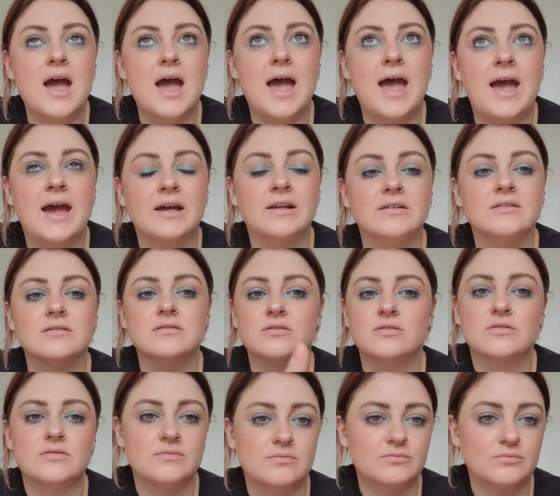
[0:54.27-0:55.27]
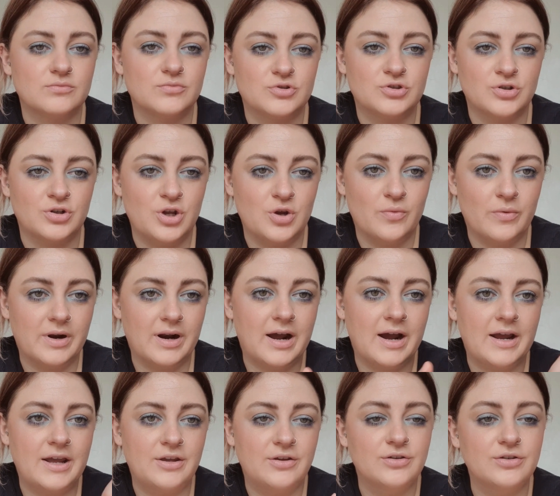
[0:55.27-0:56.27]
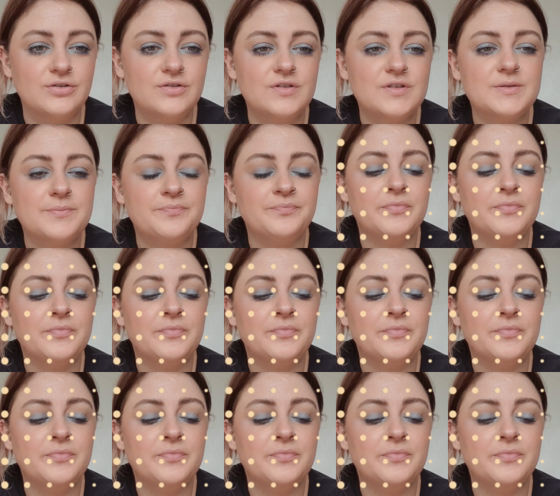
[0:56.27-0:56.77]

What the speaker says: and show you what I use.